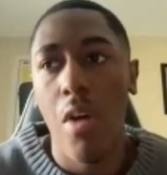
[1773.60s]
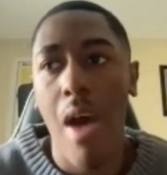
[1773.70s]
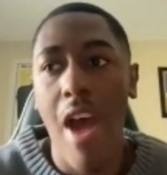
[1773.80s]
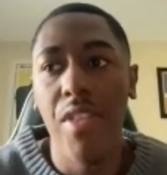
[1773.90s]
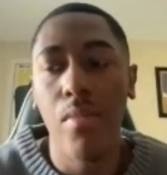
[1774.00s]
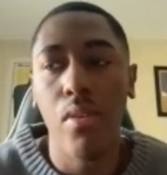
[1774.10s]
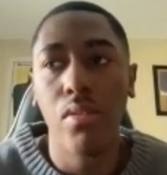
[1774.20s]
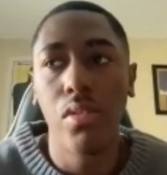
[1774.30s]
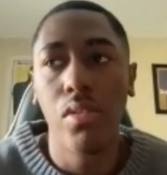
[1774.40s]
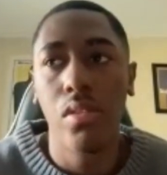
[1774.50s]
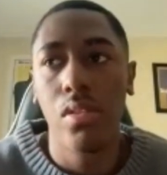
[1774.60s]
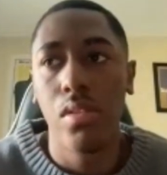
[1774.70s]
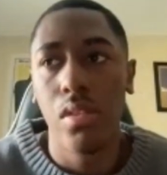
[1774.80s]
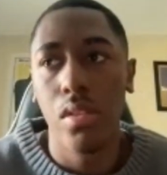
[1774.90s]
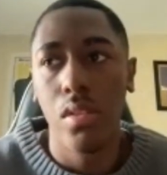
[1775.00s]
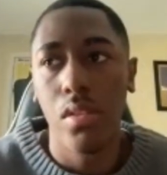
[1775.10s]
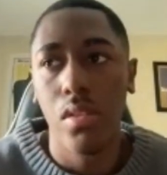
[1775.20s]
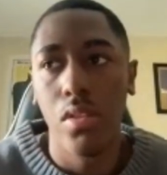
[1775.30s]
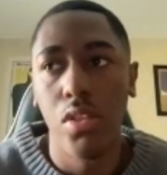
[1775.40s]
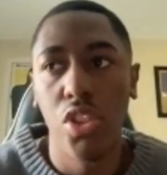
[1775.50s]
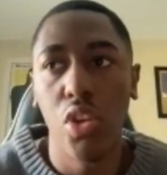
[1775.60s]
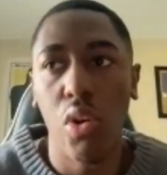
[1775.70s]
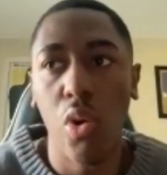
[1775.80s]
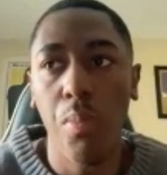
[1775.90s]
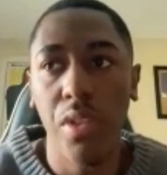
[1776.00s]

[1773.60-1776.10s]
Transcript: have the most to grow,